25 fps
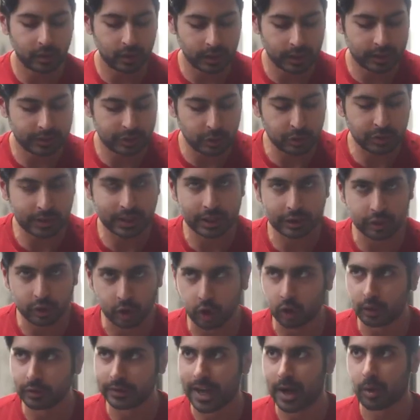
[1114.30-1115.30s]
It's using a
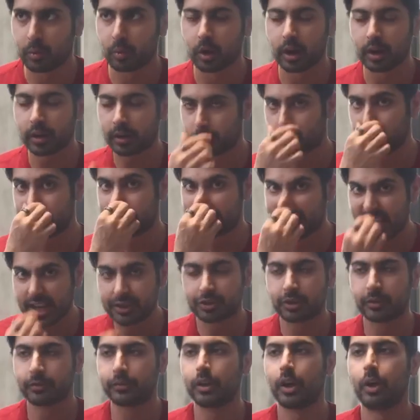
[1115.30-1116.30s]
neural network with
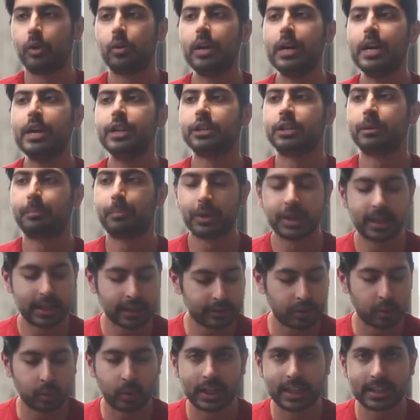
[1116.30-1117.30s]
TensorFlow to
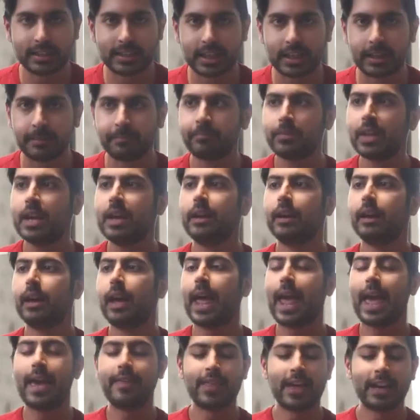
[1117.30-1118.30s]
predict the winning team,
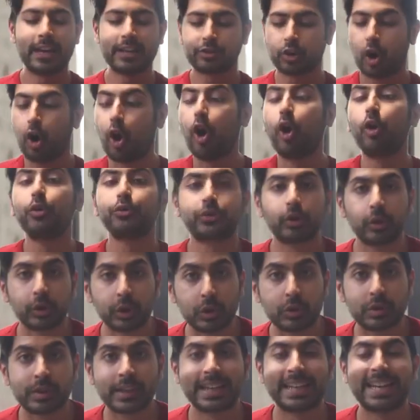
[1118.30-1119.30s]
and then it's also
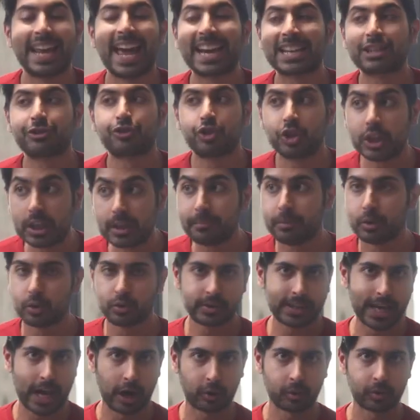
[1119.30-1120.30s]
using an
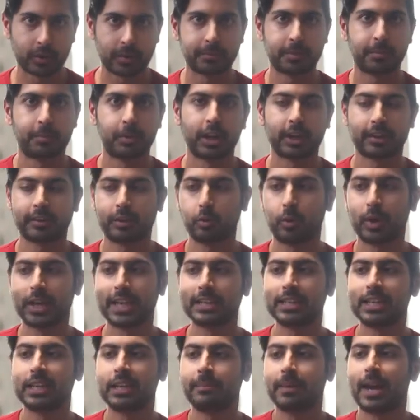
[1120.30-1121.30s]
XGBoost algorithm to predict the
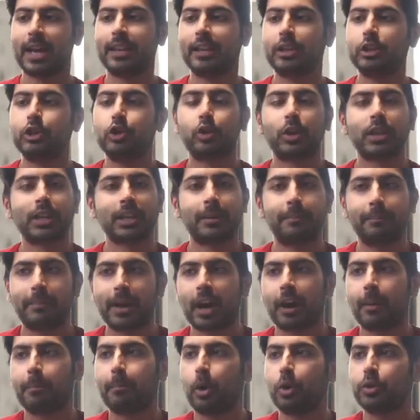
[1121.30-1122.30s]
winning team, and then you can
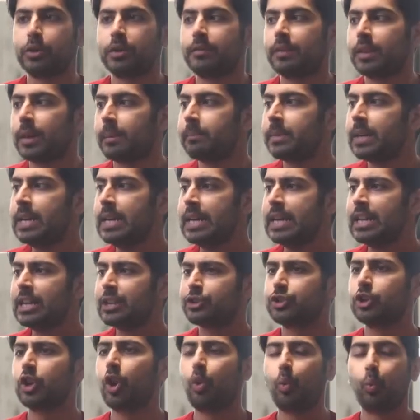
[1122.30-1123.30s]
compare both of them.
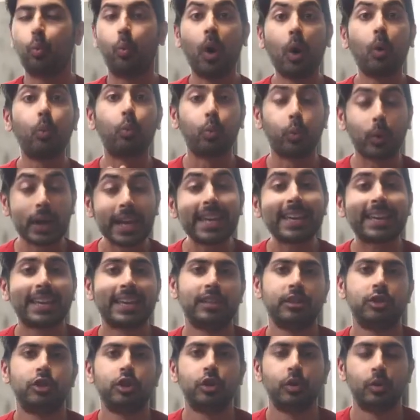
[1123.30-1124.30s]
So what we
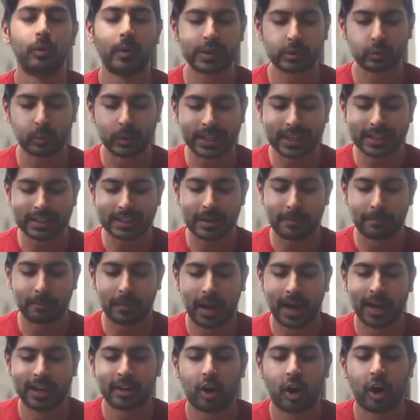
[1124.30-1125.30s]
can do is we can
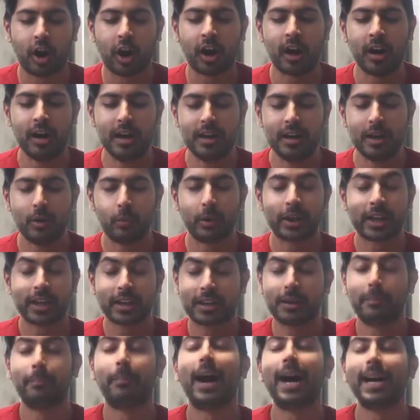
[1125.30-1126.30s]
combine
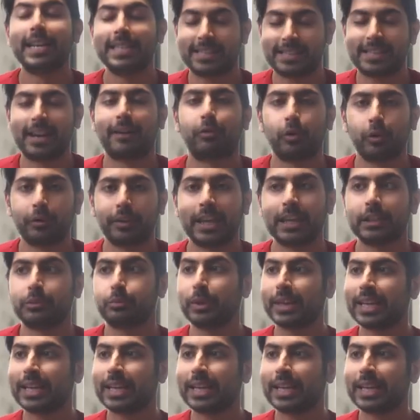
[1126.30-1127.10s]
several things.